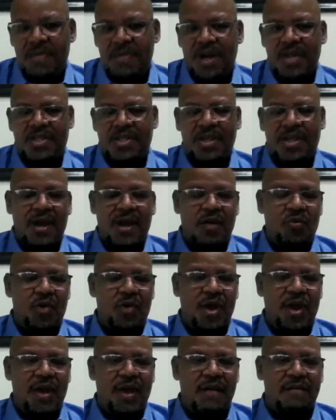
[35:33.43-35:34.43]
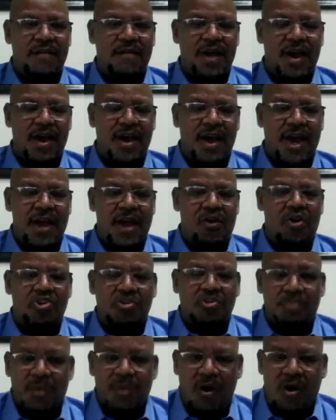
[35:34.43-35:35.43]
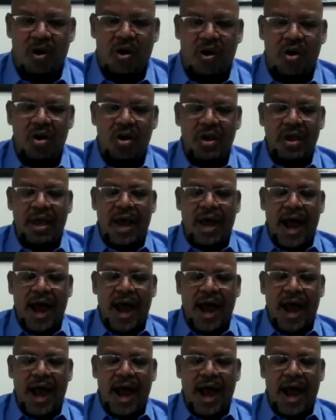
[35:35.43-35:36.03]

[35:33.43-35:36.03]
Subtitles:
that we have a lot more